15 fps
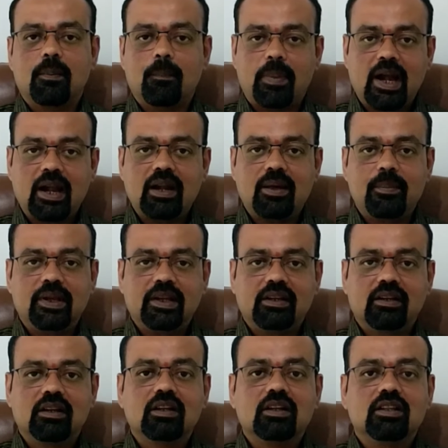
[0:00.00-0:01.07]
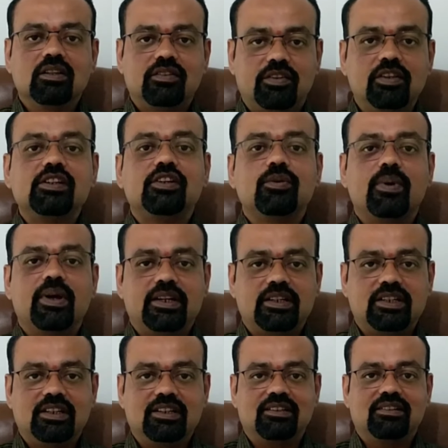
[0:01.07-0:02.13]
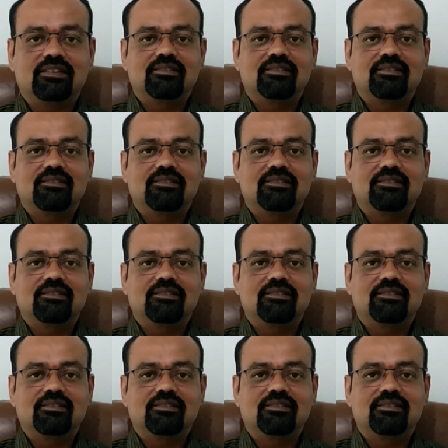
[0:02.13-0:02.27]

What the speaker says: pandemic situation.